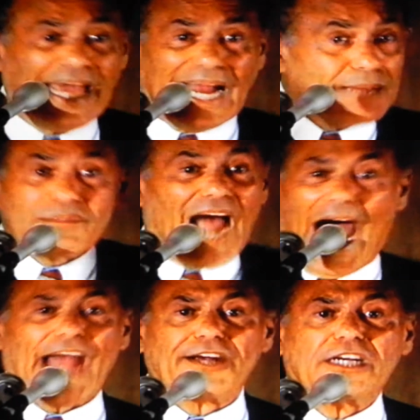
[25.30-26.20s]
And I'm
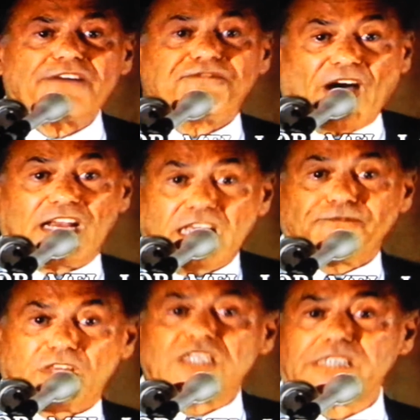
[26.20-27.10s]
tired of
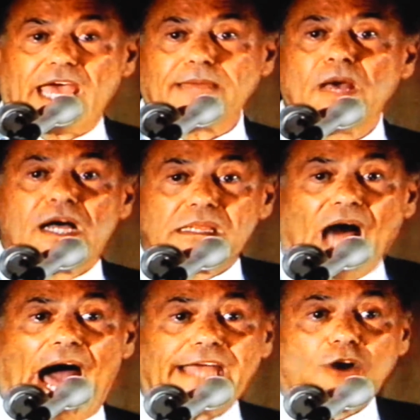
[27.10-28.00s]
fighting for the same
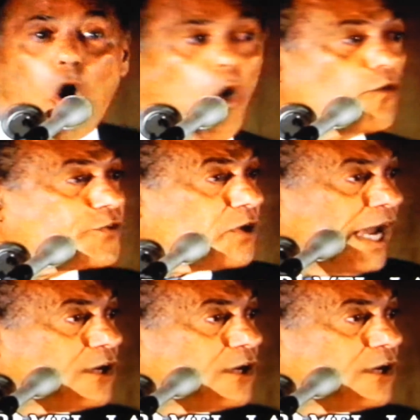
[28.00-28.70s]
line over